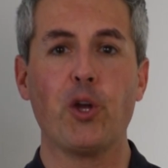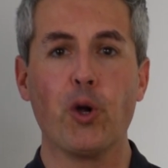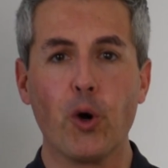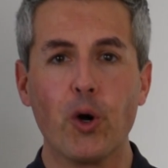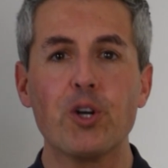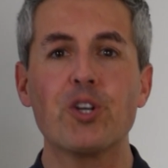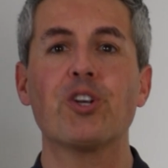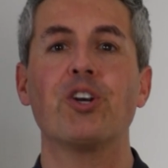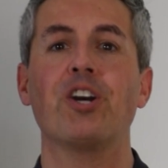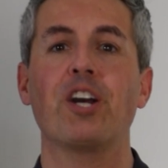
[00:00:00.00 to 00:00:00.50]
your
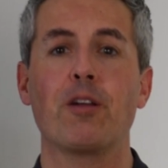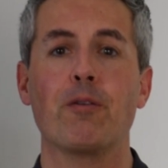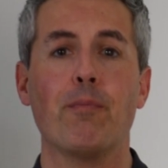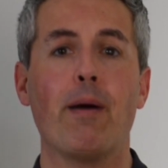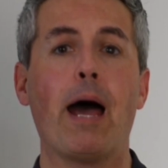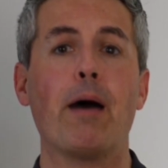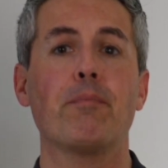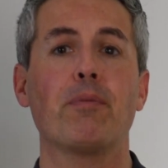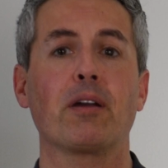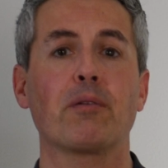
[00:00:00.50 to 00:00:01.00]
journey
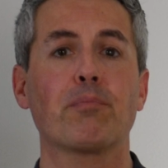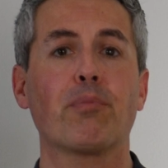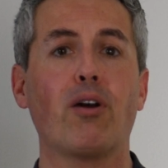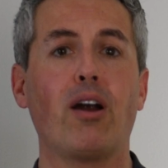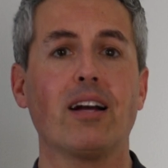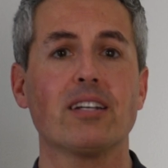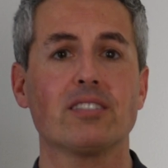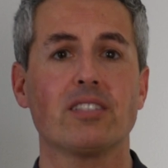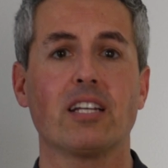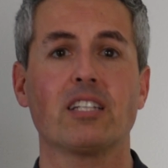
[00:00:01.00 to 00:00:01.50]
mapping
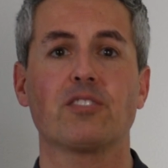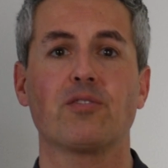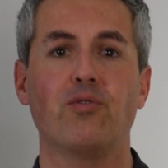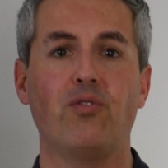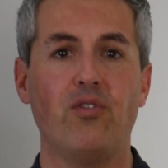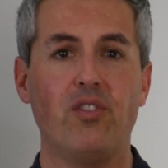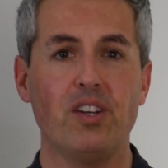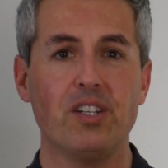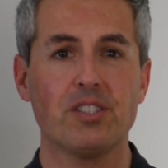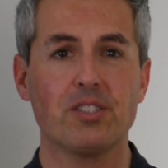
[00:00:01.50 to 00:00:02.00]
process
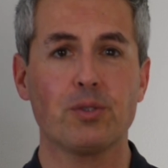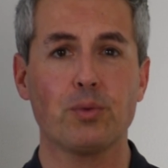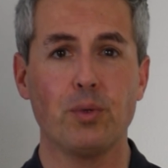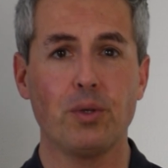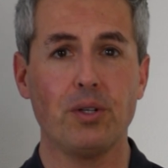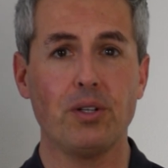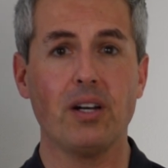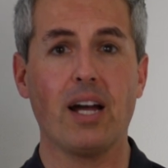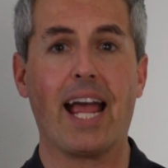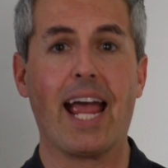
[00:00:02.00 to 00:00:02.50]

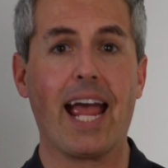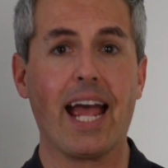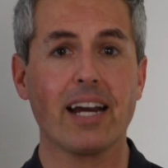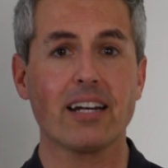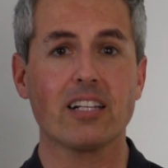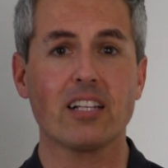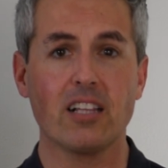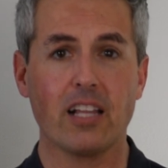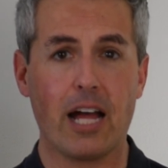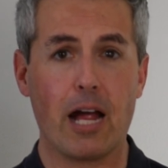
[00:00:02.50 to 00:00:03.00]
visual and
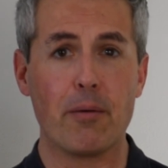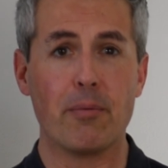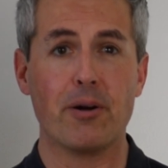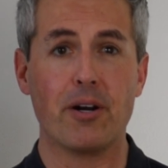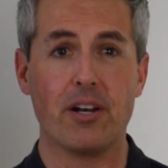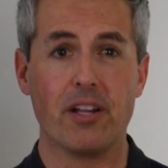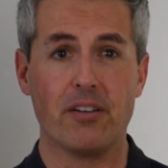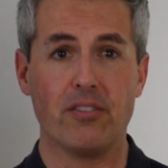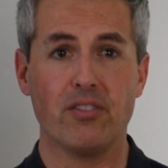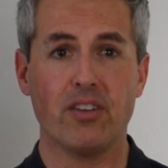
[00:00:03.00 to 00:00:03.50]

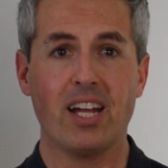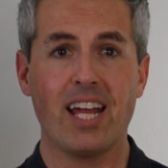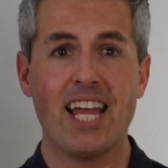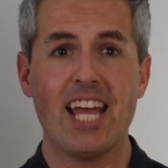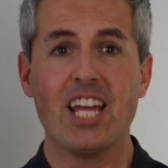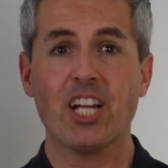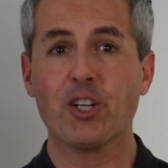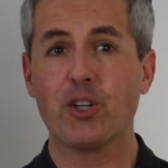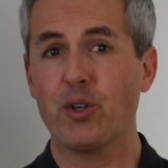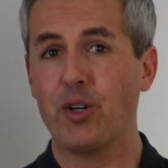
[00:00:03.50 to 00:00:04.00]
collaborative.
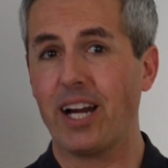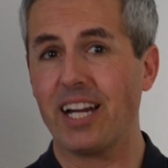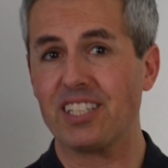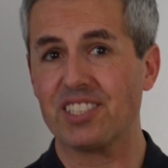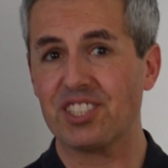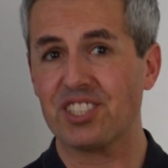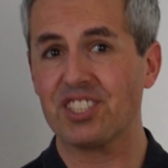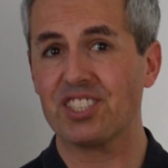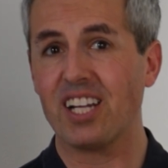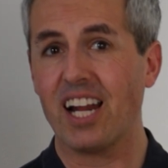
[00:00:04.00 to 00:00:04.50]
Create
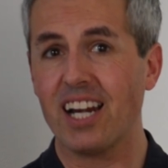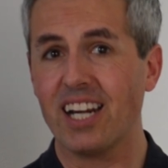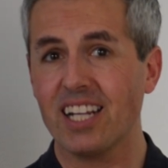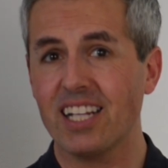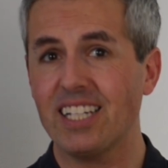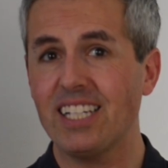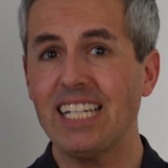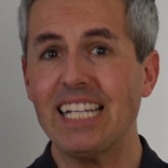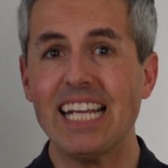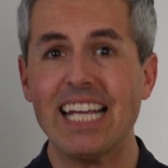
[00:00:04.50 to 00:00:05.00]

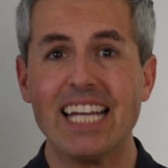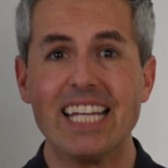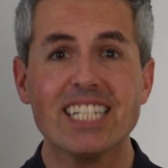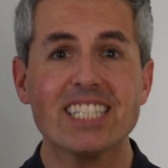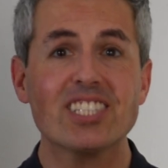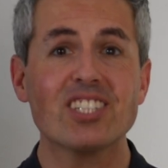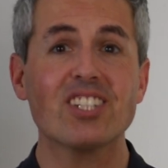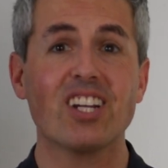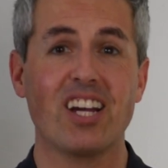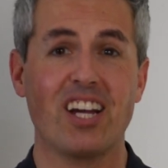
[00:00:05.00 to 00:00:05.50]
stunning,
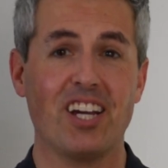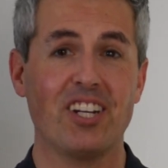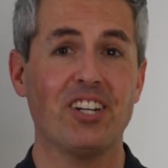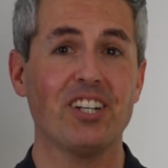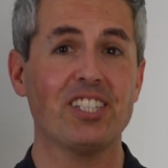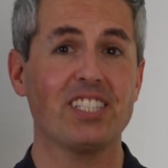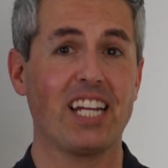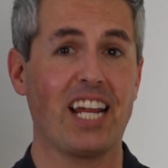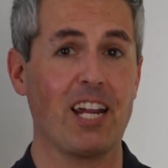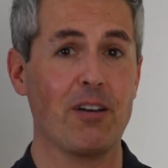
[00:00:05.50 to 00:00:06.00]
easy to
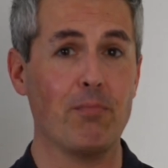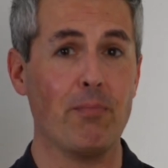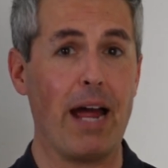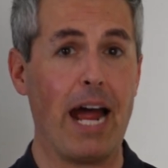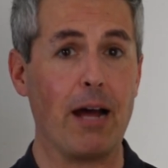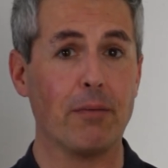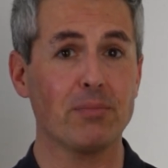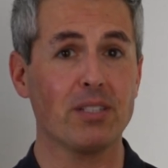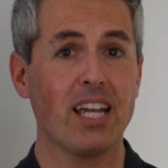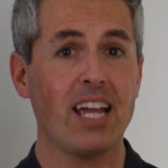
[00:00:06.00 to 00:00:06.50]
understand
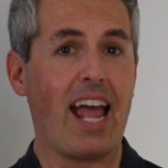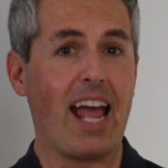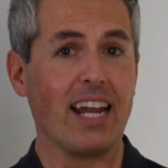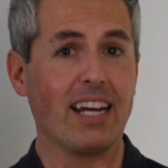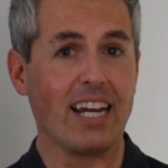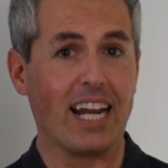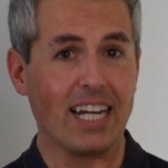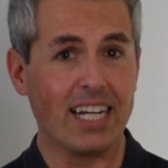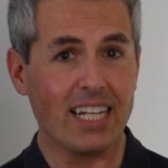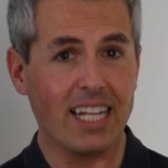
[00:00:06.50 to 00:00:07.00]
maps and
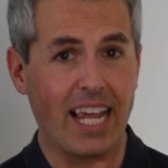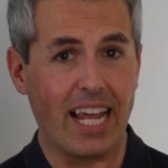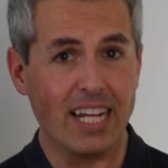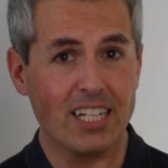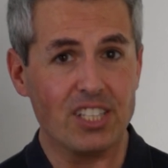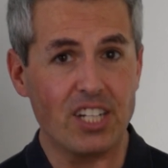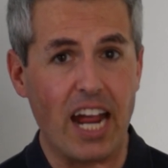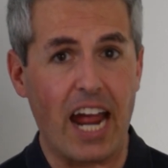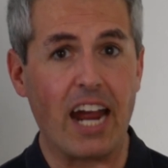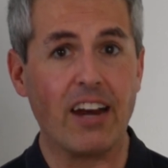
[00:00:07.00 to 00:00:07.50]

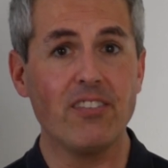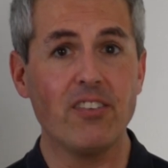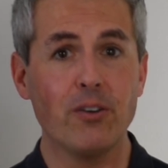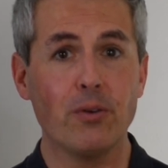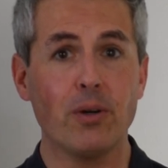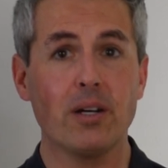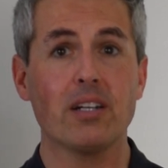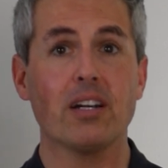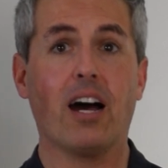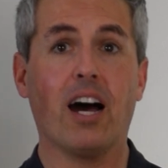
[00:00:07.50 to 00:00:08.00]
engage
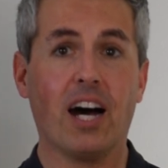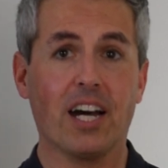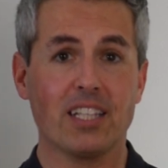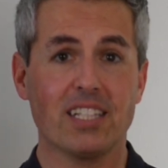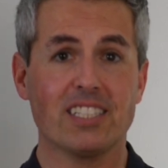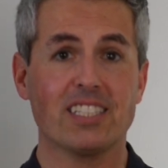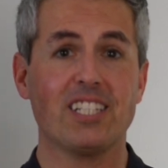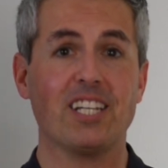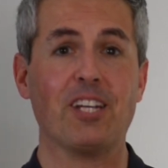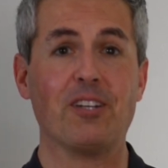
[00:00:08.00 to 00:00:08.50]
everyone on the
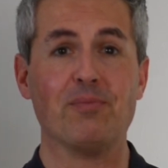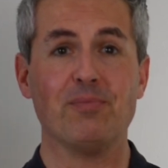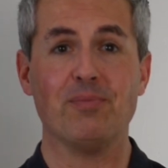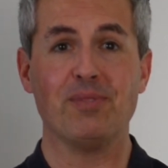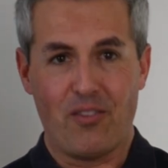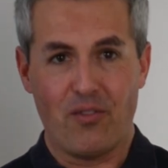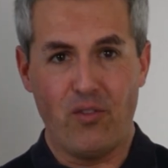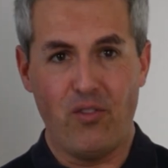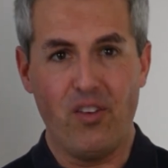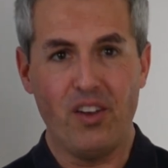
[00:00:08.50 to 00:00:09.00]
team.
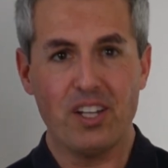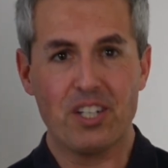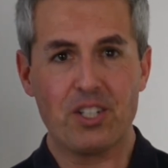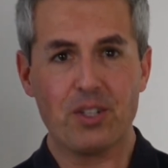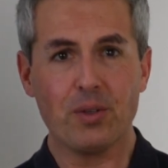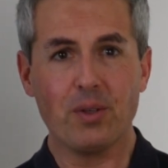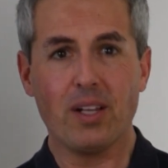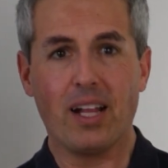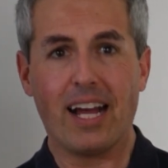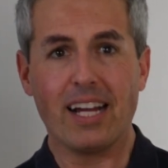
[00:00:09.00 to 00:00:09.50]

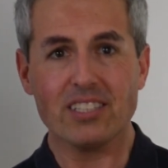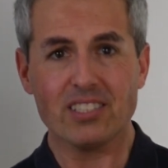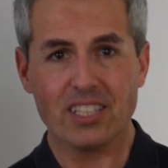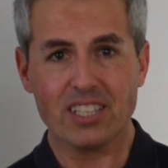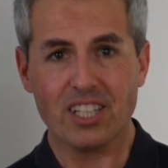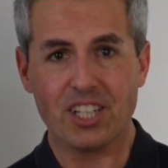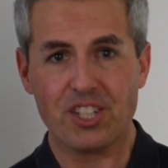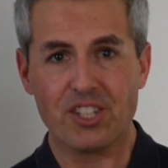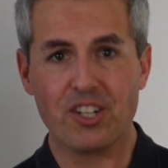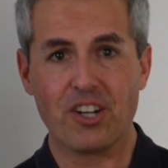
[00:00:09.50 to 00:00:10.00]

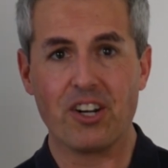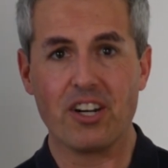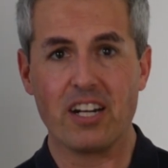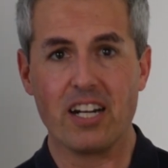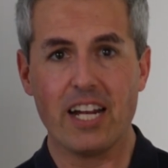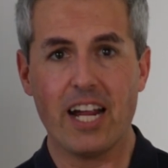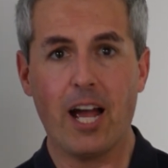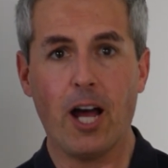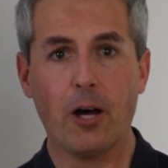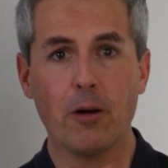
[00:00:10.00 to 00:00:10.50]
Visualizing the
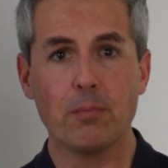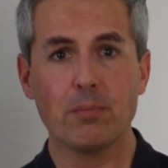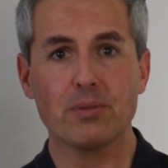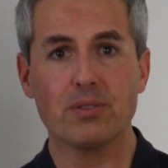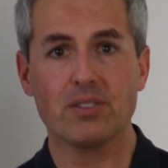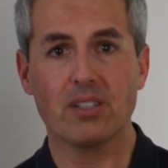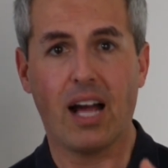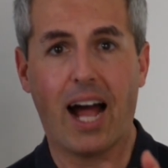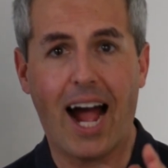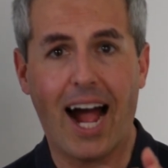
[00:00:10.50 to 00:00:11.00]
journey
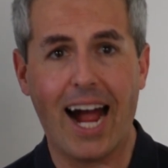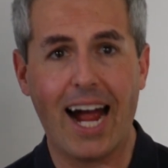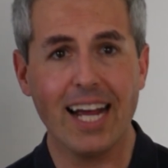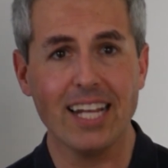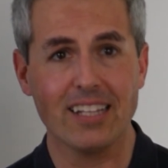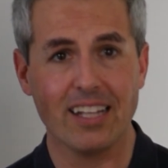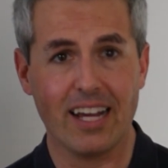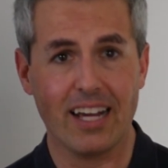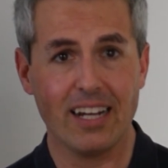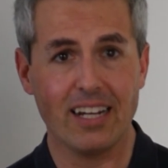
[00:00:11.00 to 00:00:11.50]
helps
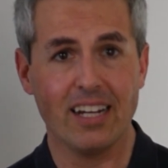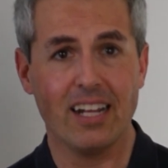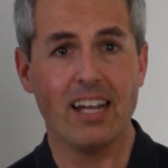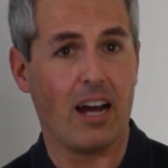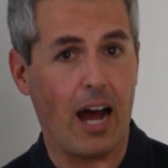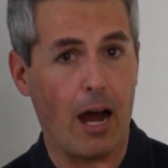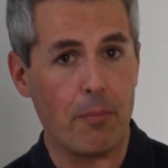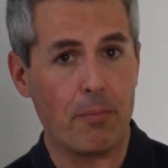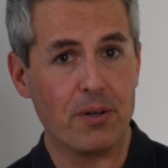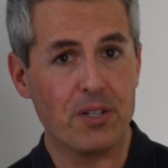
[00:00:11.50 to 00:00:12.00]
highlight
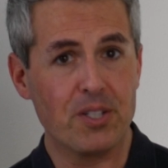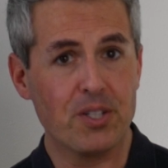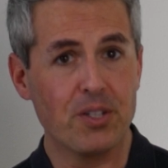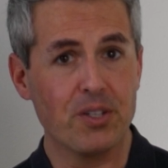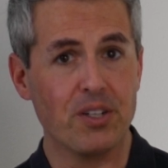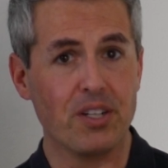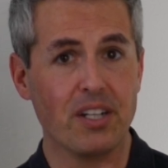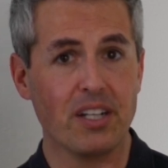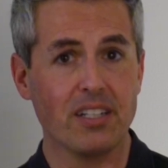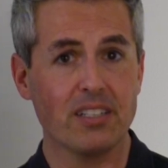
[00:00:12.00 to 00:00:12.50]

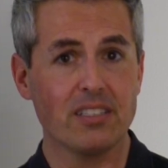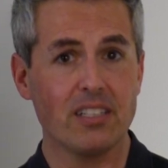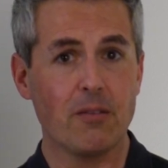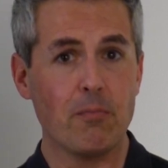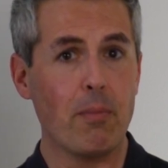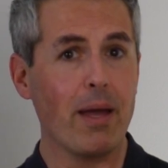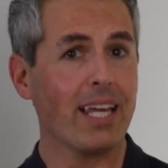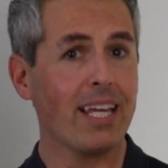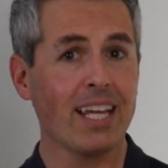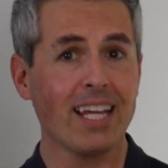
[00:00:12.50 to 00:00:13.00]
opportunities,
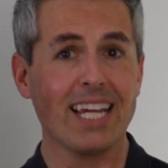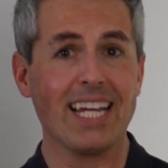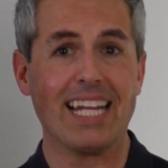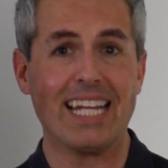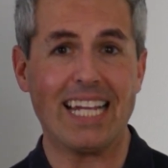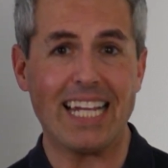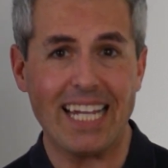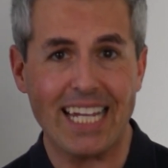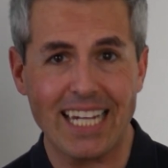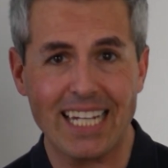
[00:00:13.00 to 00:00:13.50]
making
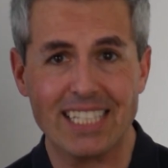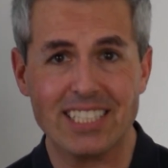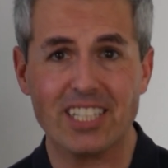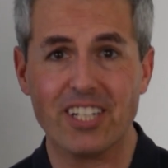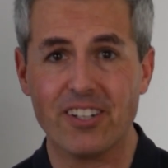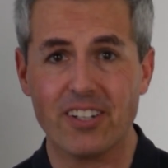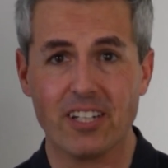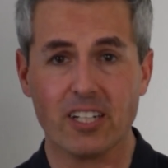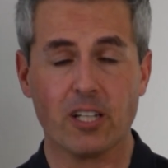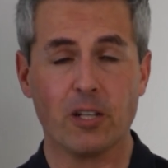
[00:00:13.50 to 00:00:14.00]
it
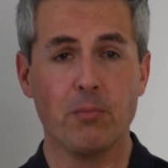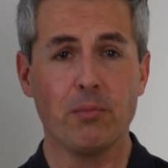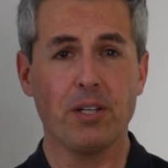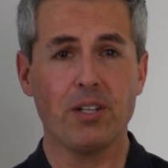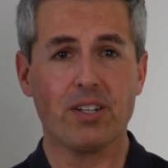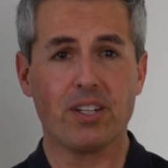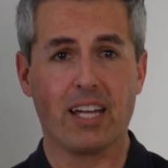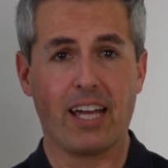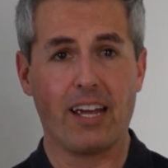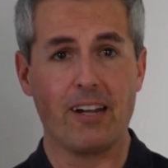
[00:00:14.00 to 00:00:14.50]
easier to
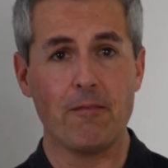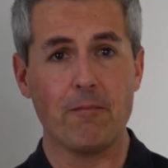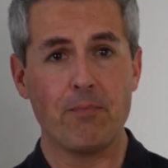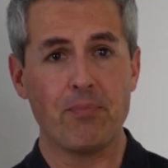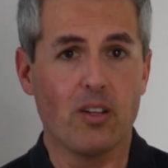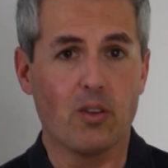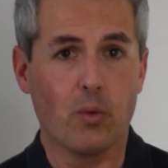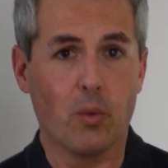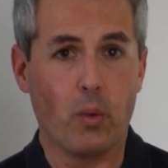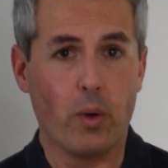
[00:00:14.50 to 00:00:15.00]
communicate
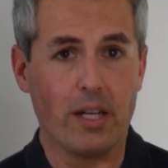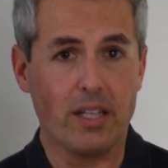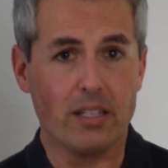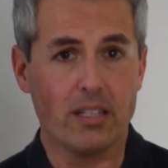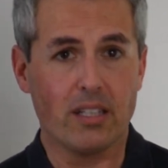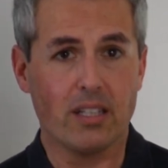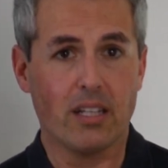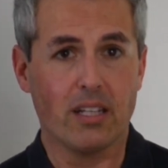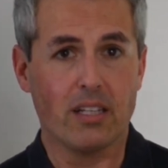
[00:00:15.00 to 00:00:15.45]
with